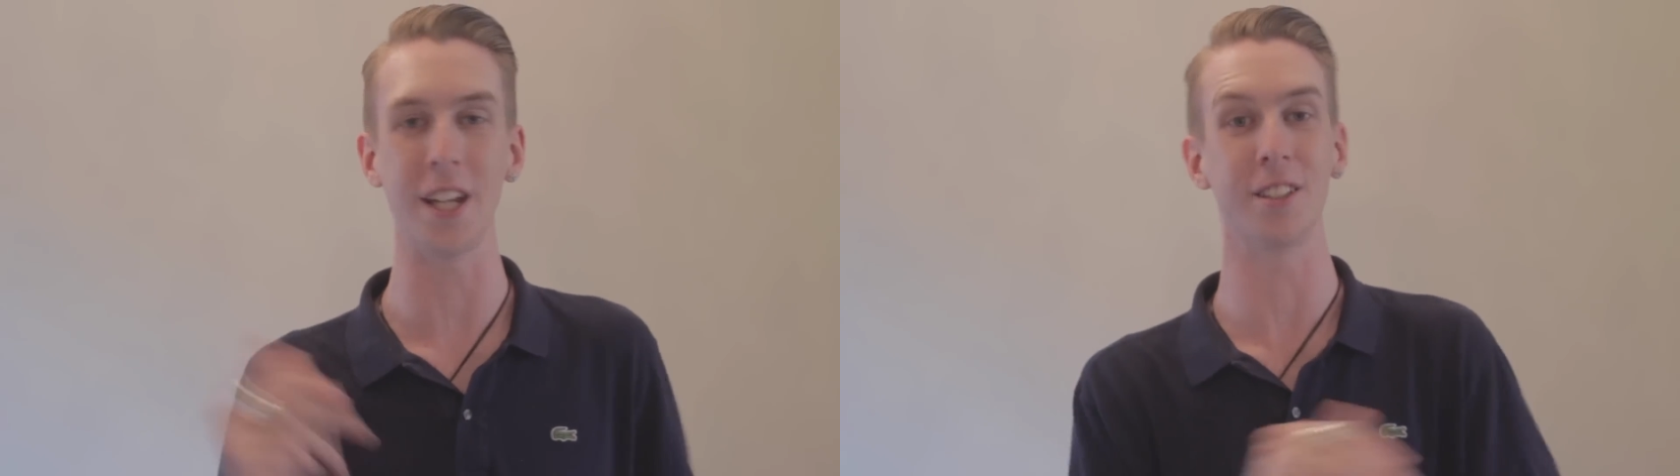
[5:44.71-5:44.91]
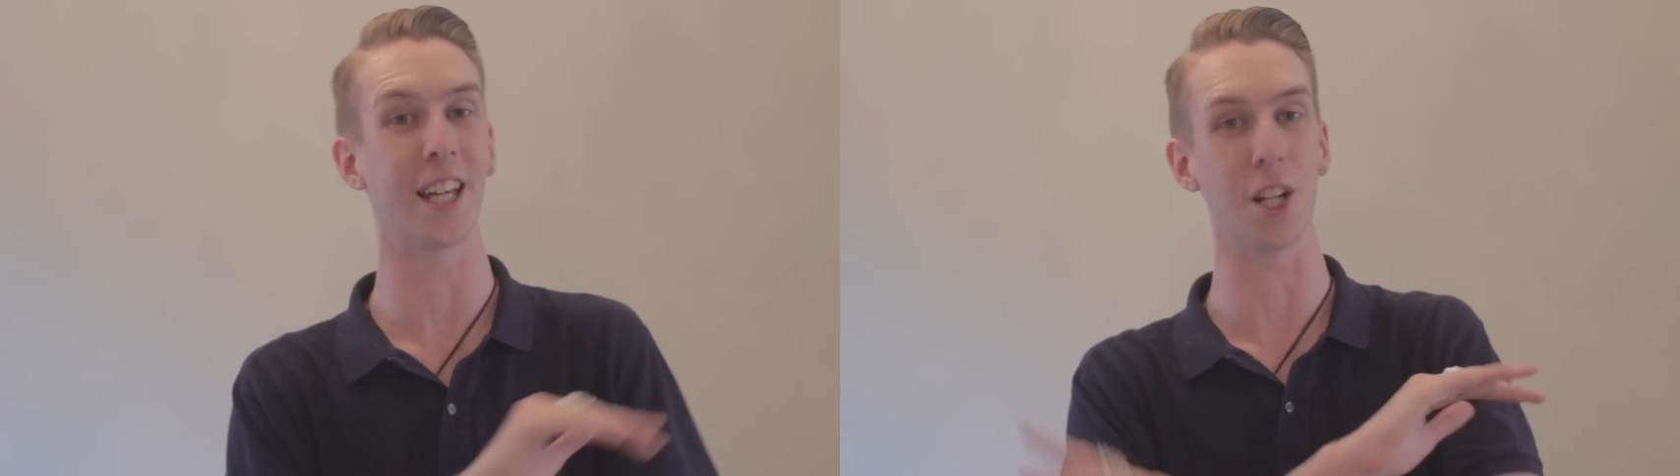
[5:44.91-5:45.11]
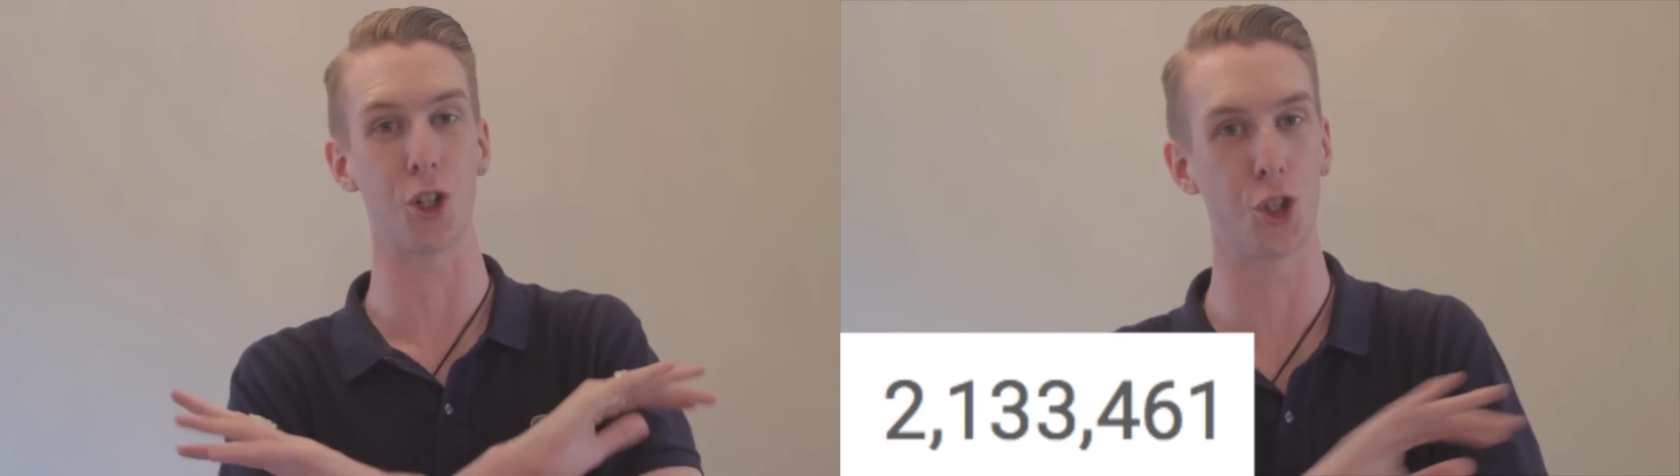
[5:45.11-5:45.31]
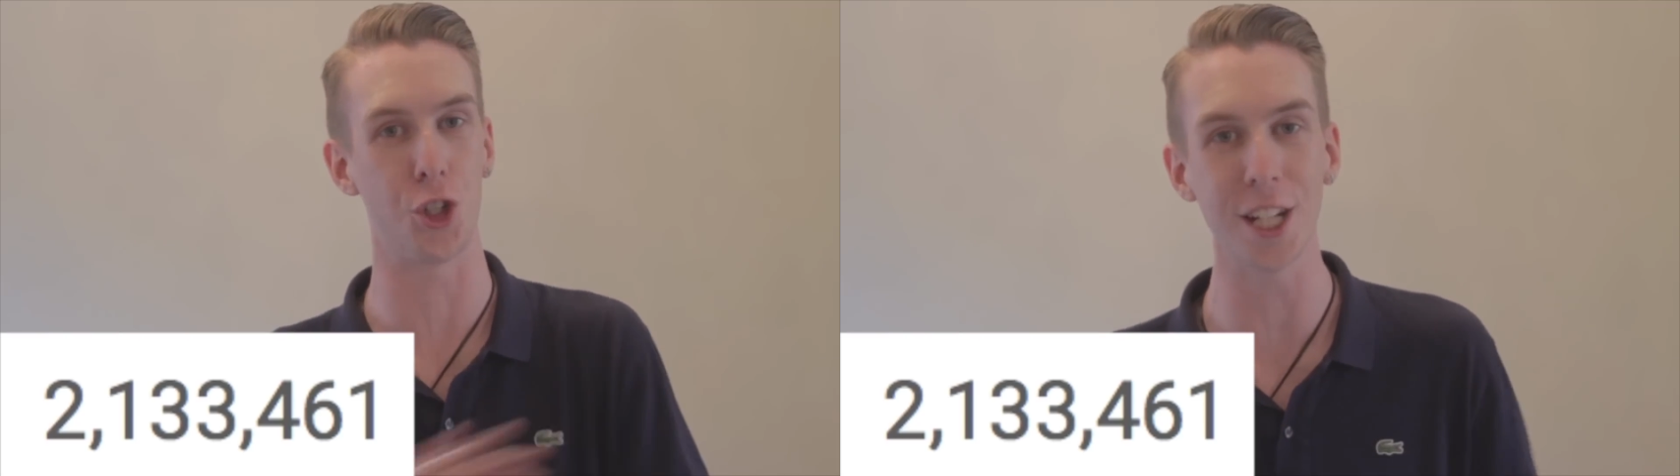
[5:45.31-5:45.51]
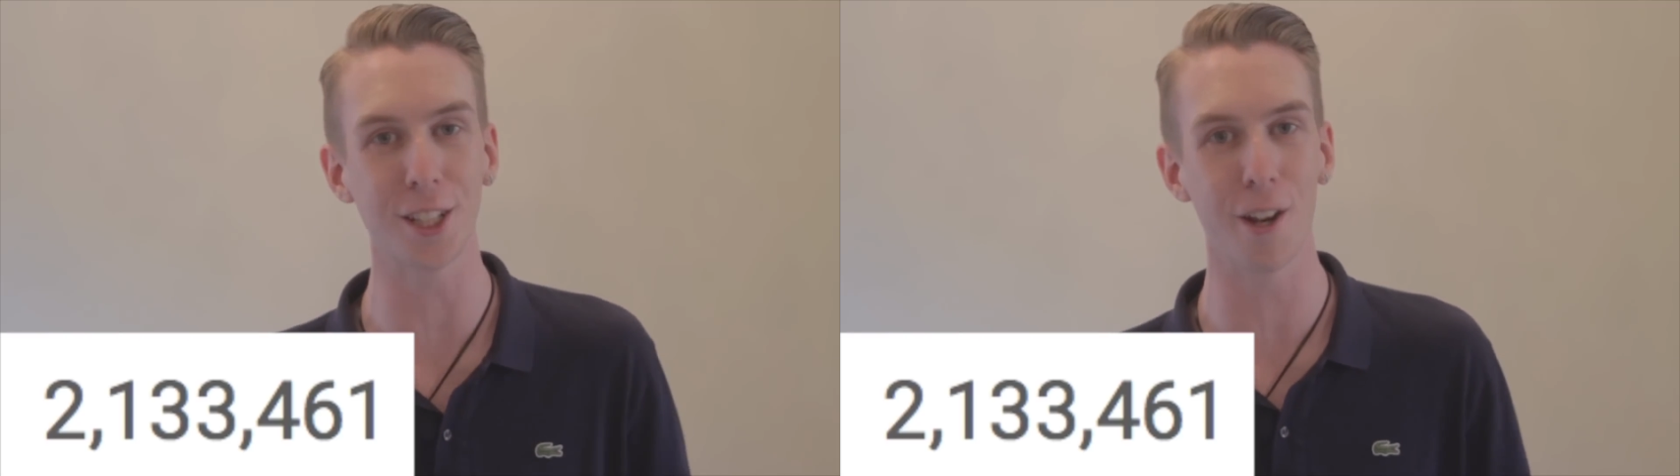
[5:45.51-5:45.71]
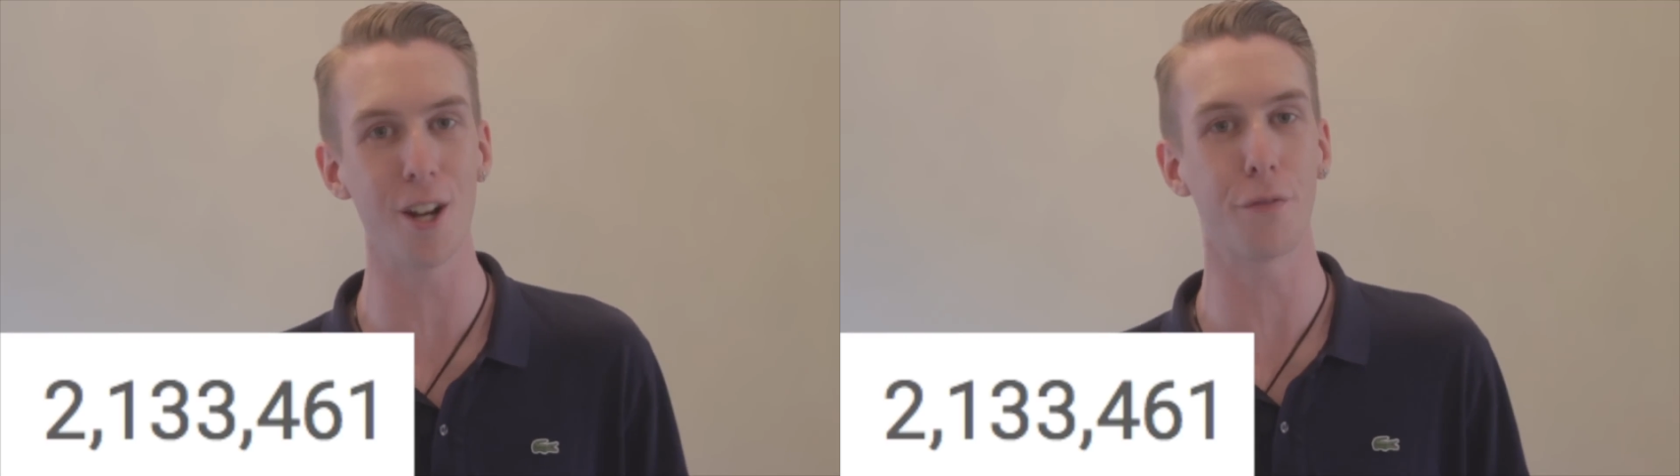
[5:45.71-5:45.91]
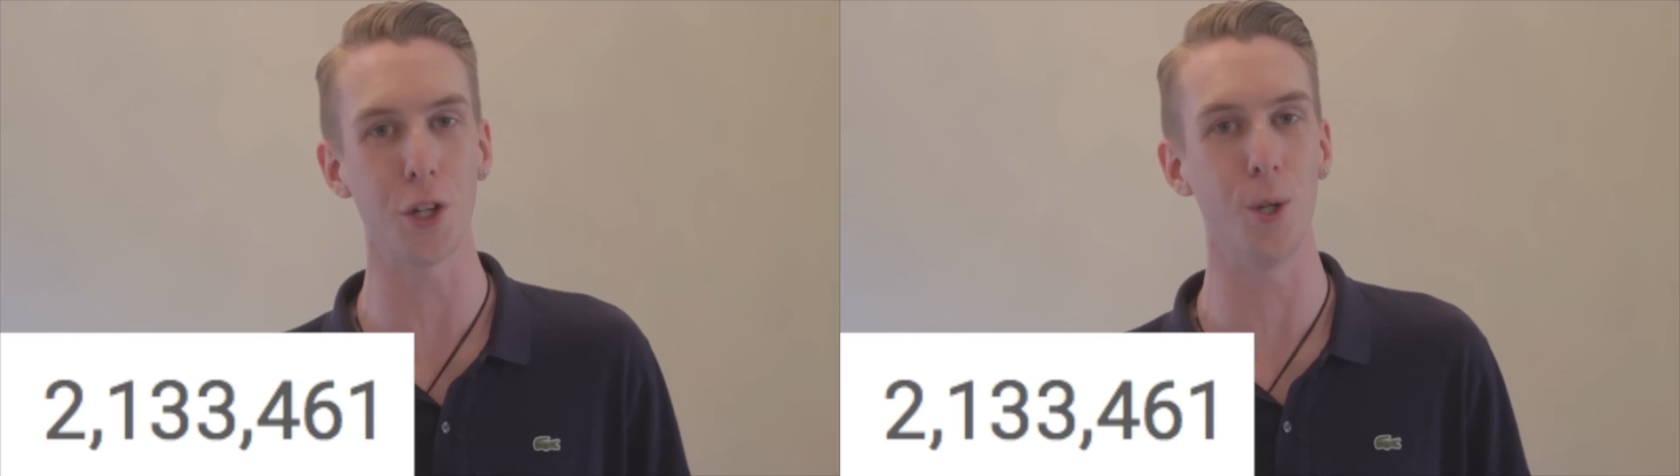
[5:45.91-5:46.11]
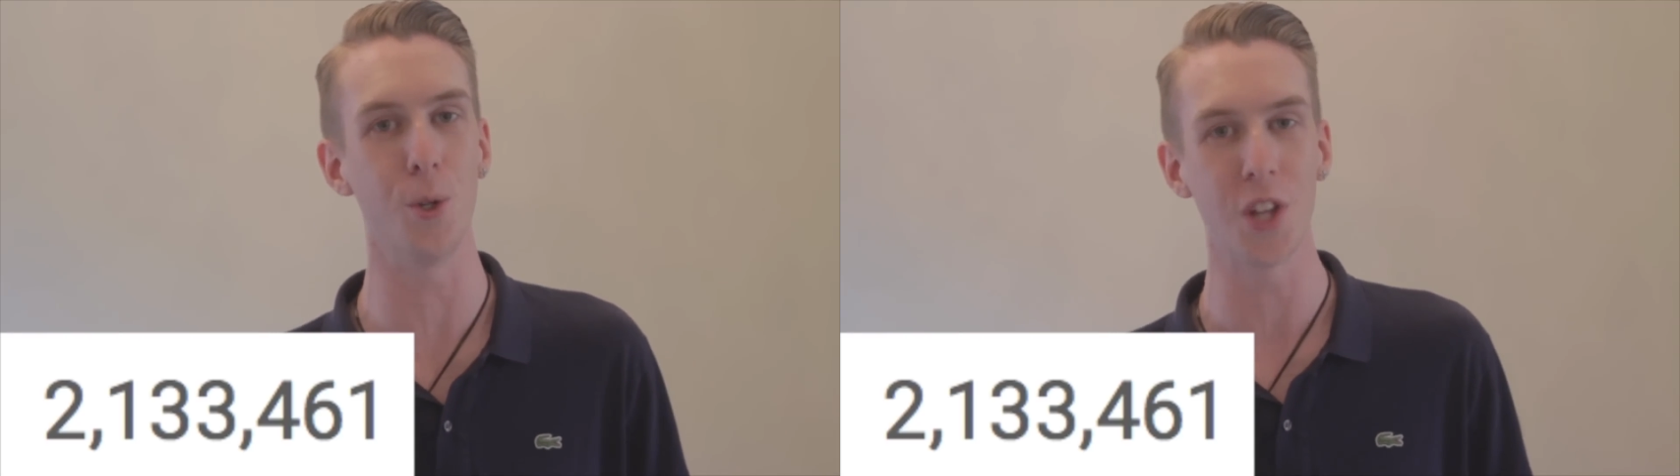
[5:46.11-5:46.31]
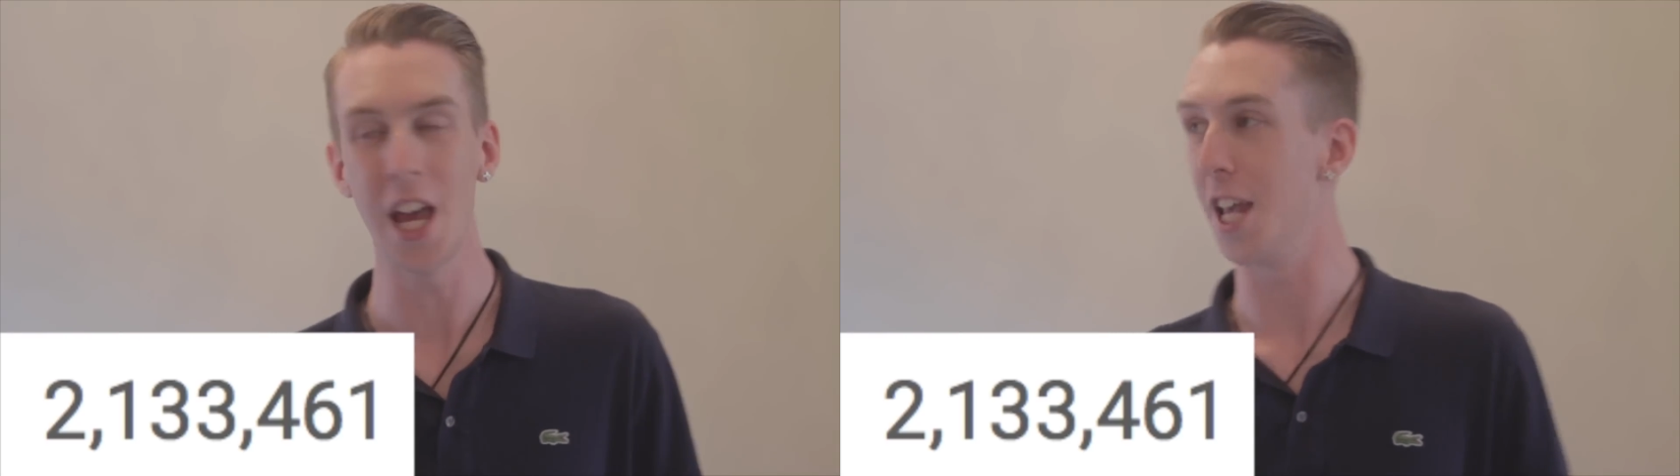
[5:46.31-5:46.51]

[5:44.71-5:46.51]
it'll get a shitload of views.